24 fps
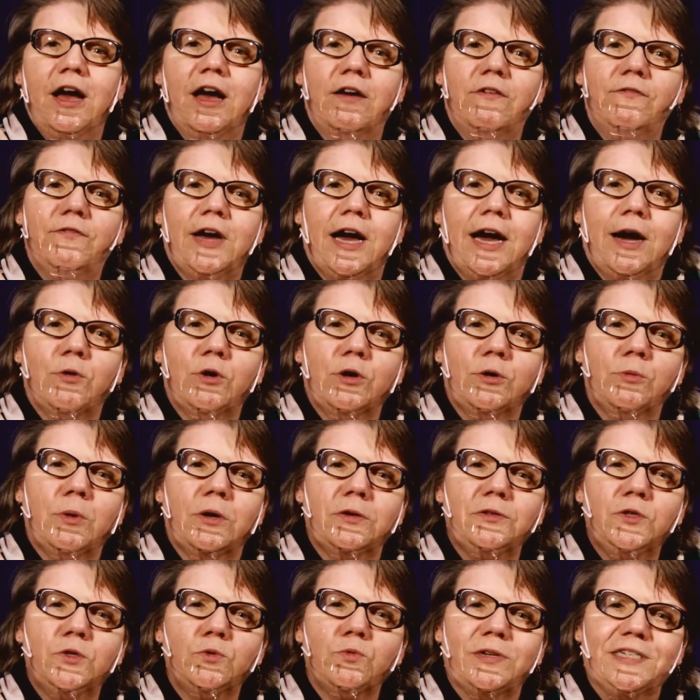of our
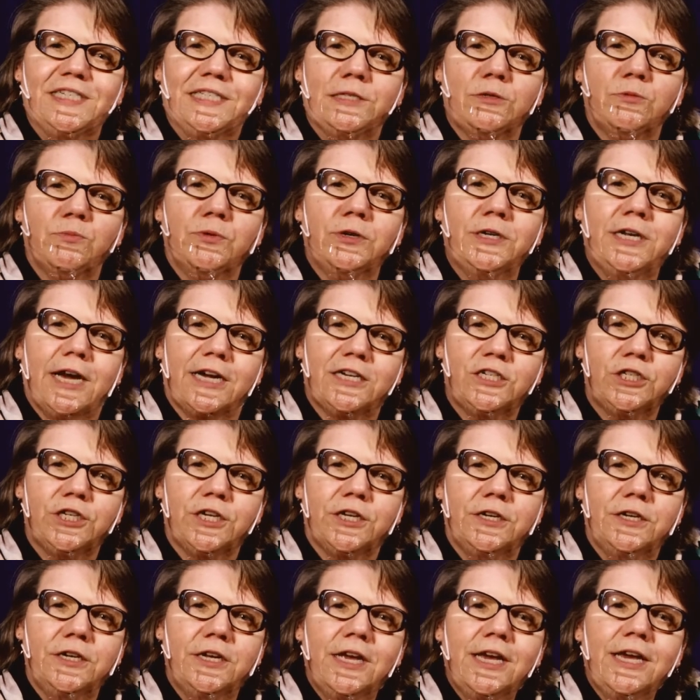most recent
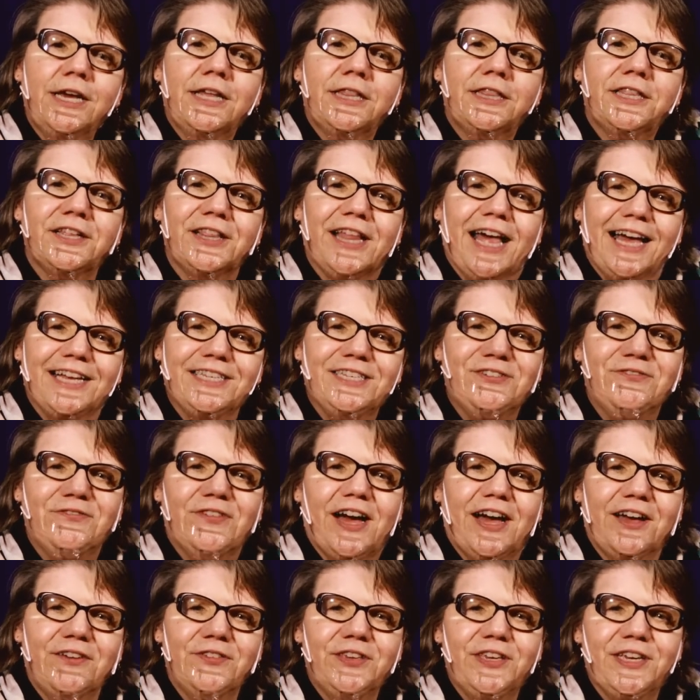production, The Last
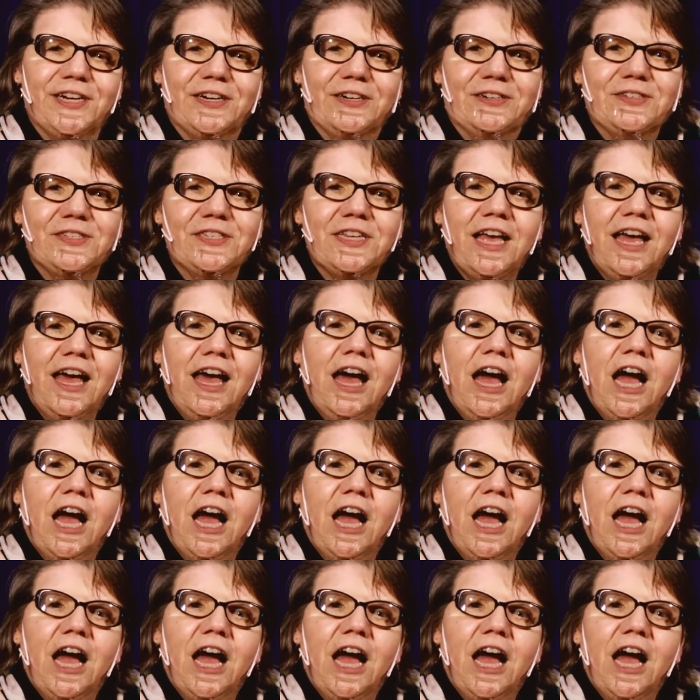5 Years,